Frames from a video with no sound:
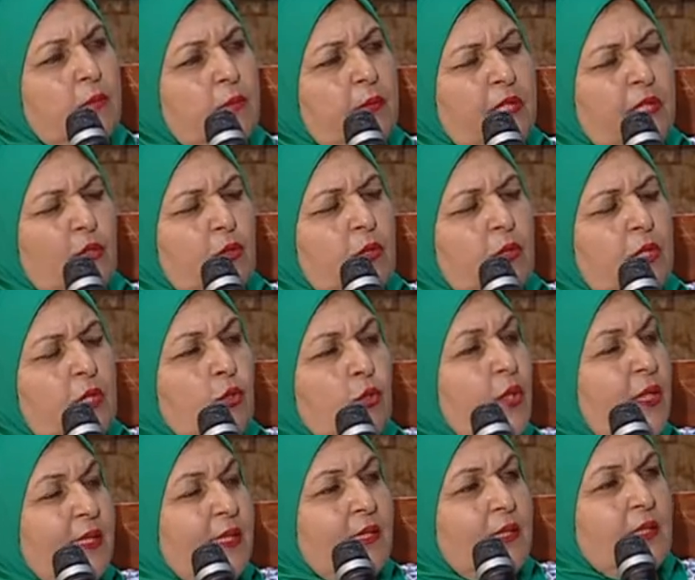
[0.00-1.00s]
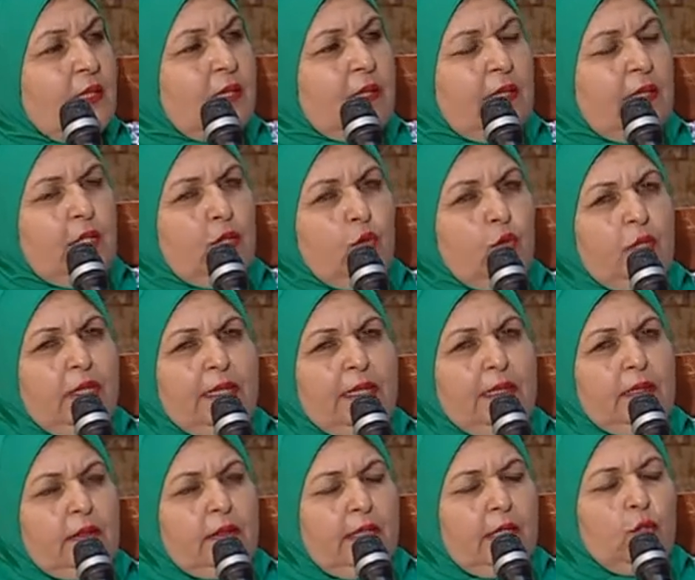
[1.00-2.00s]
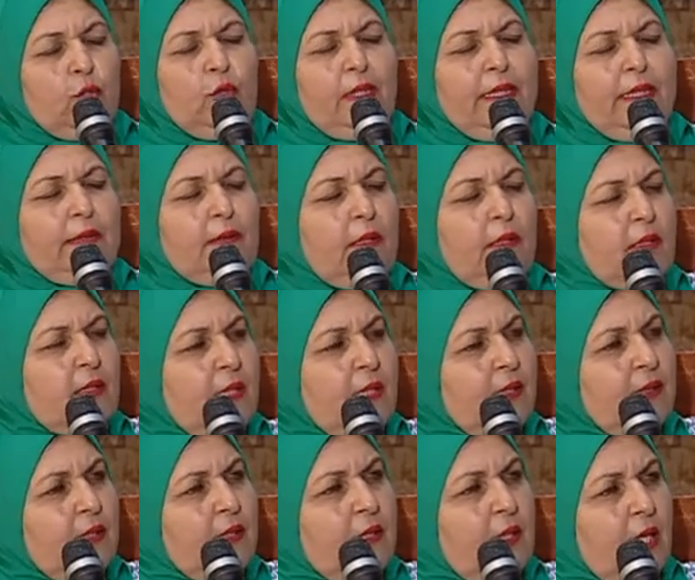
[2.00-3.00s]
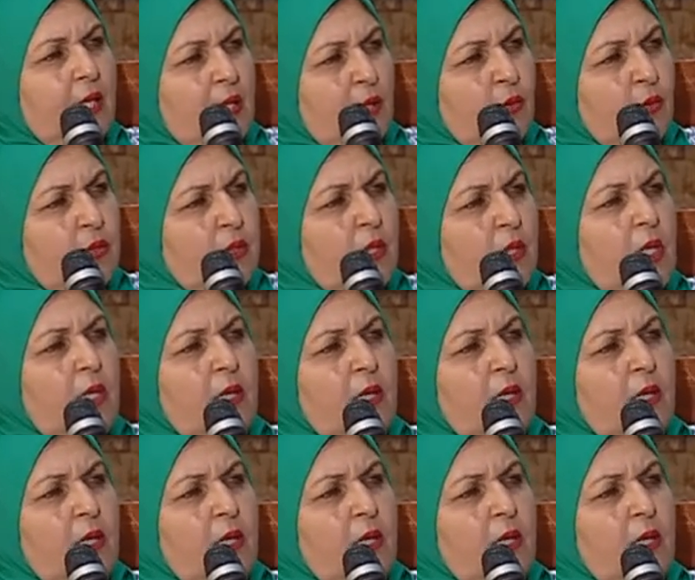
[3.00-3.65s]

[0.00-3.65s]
they call it the study house,